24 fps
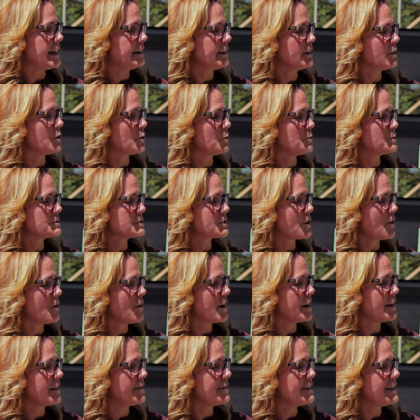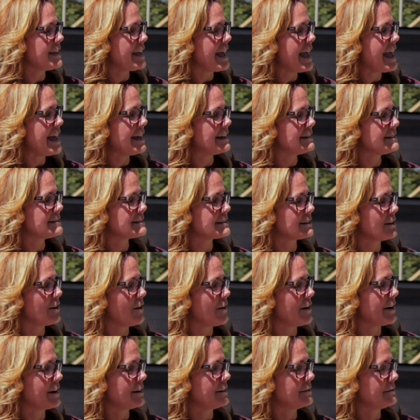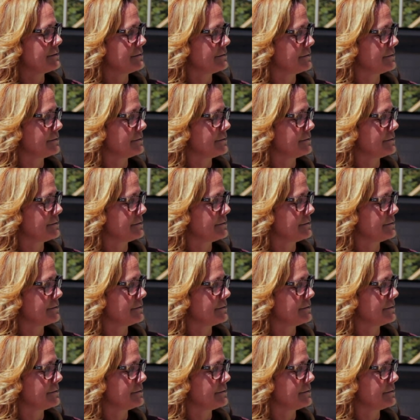it goes on the end line.